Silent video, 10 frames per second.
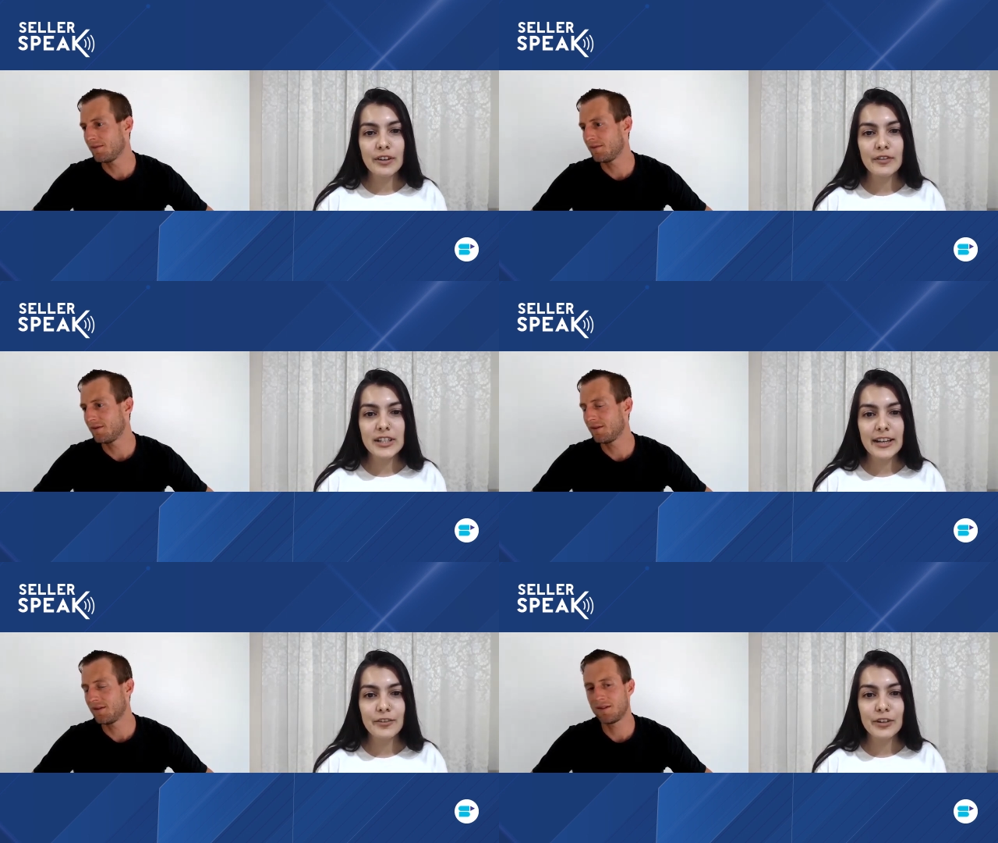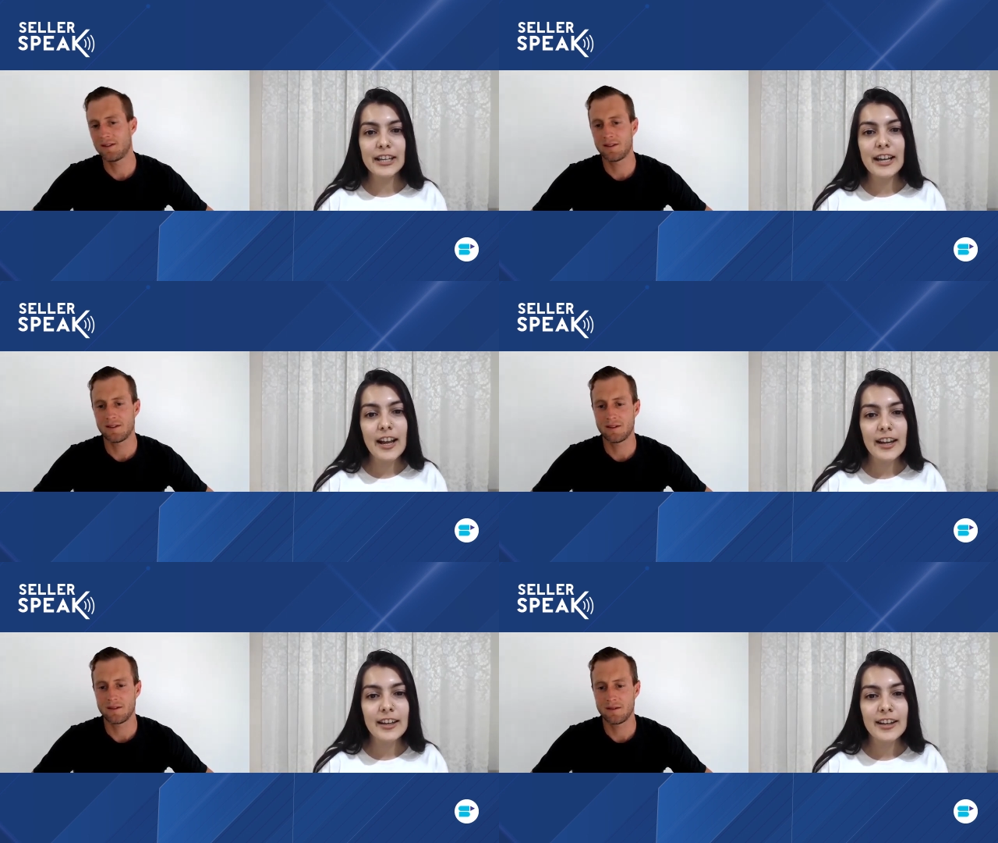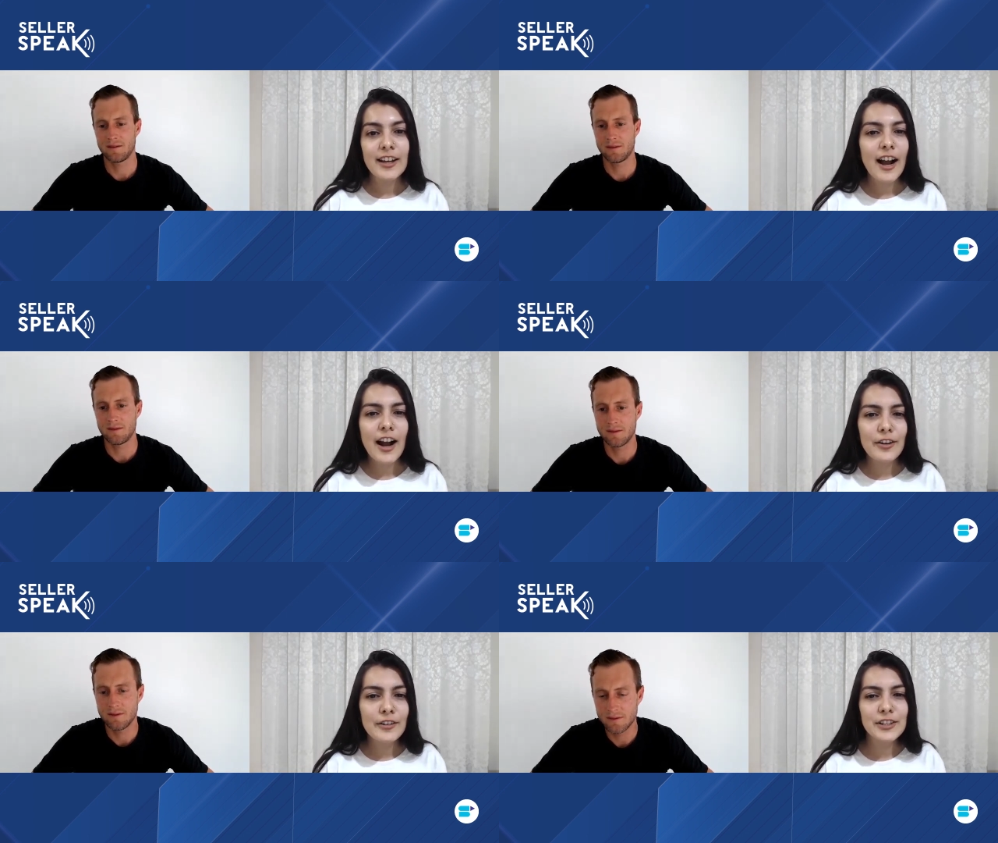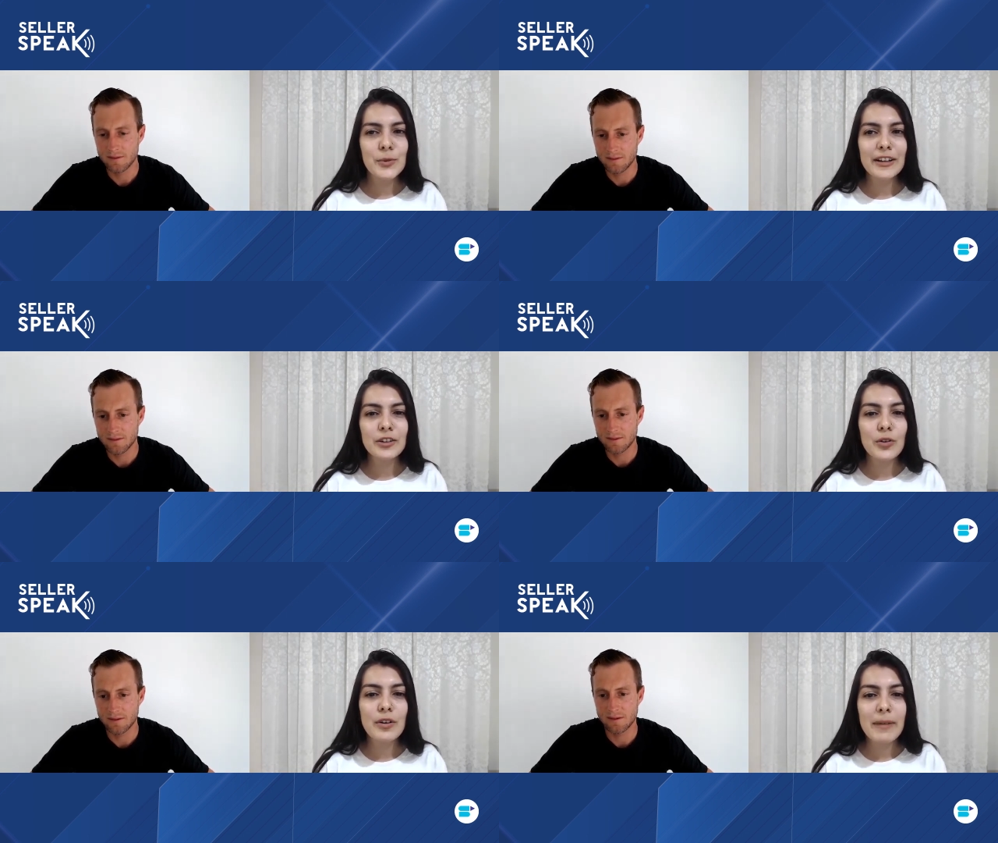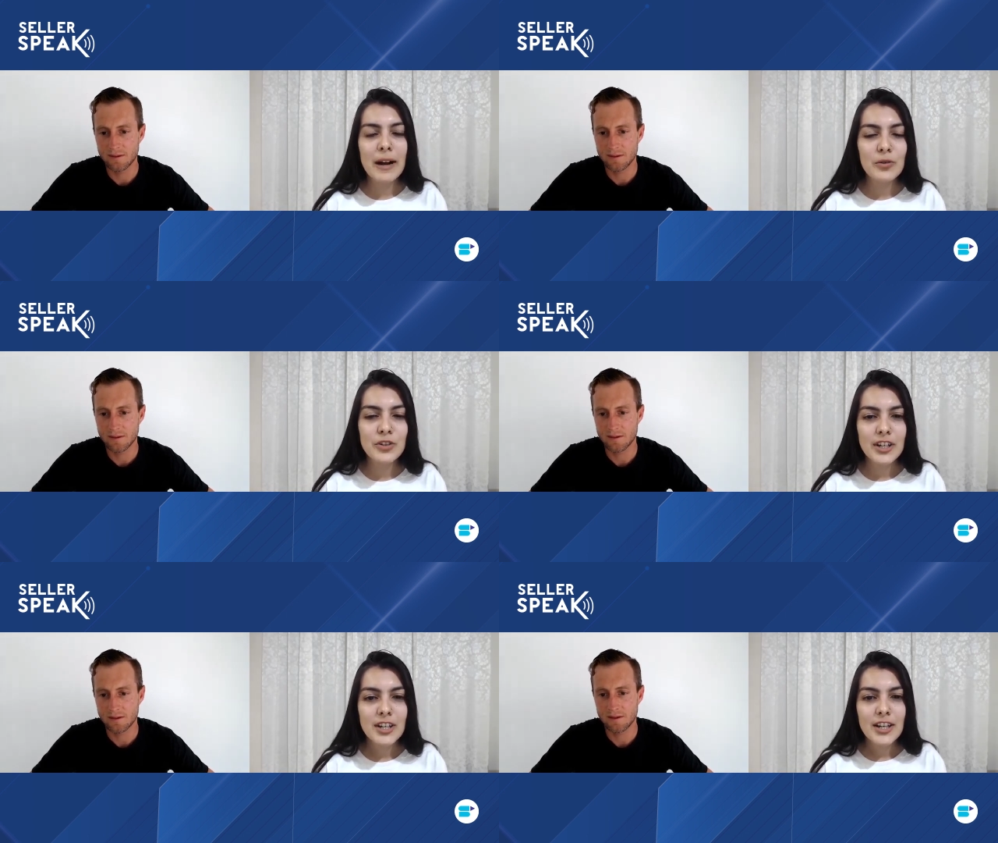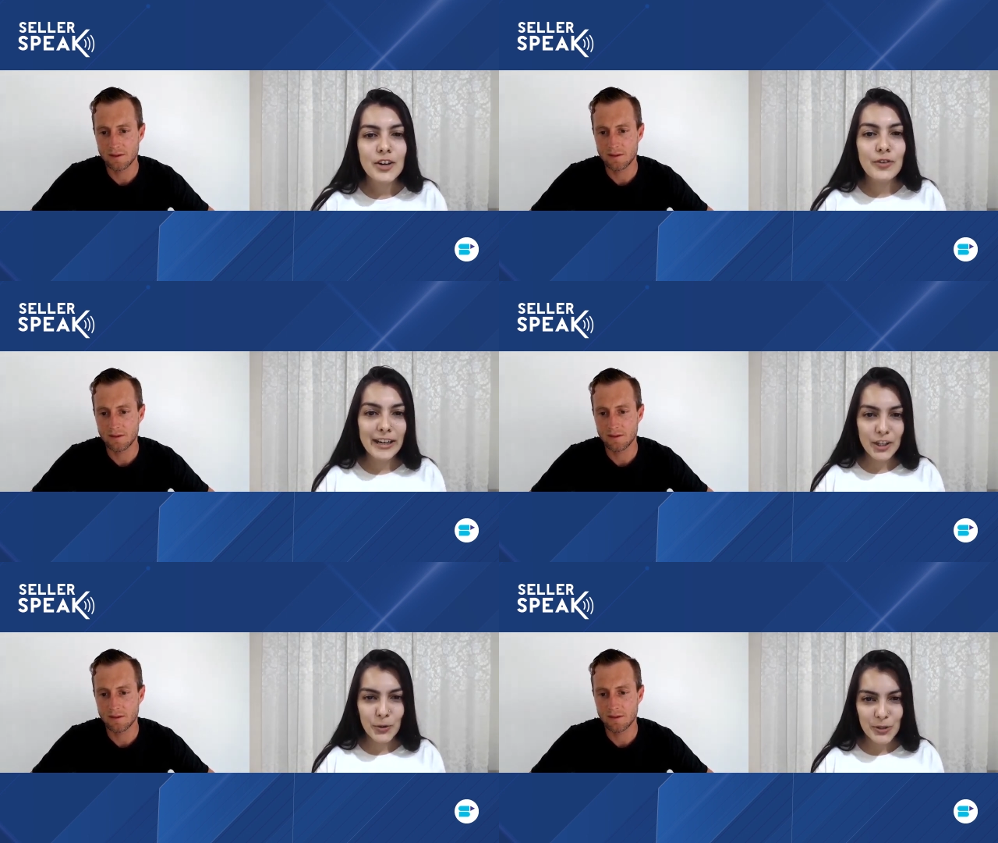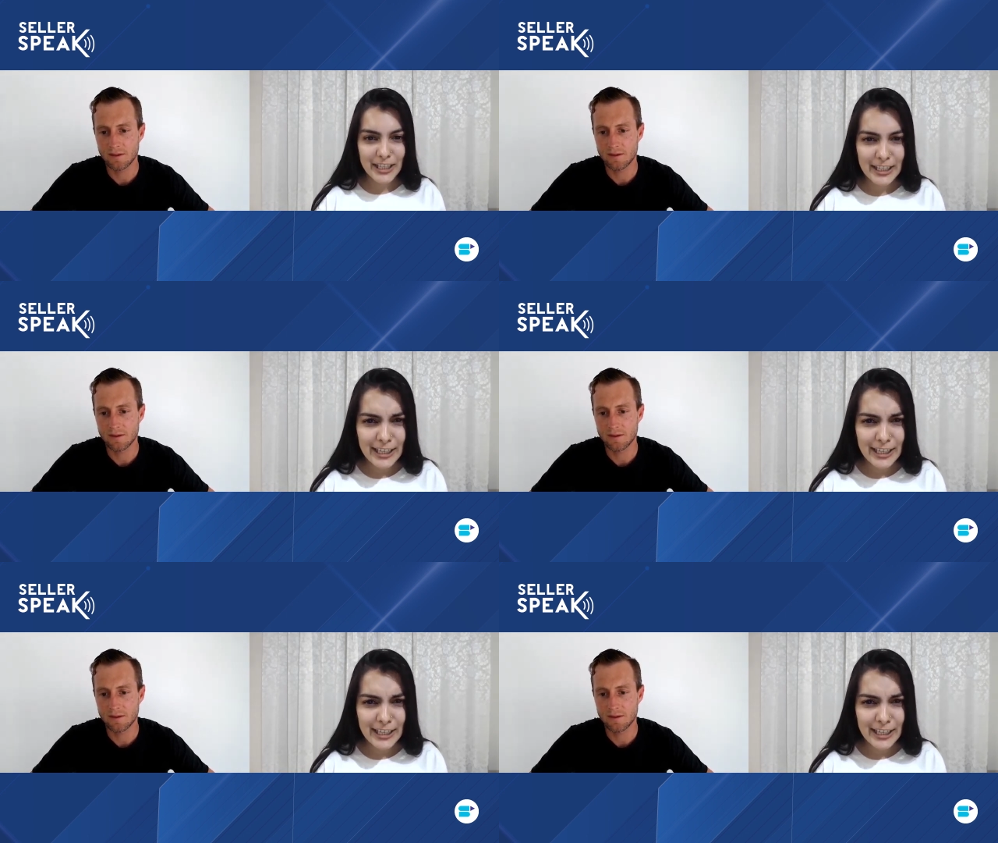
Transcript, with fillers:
Speaker 1: if it's like really high how does one go about reducing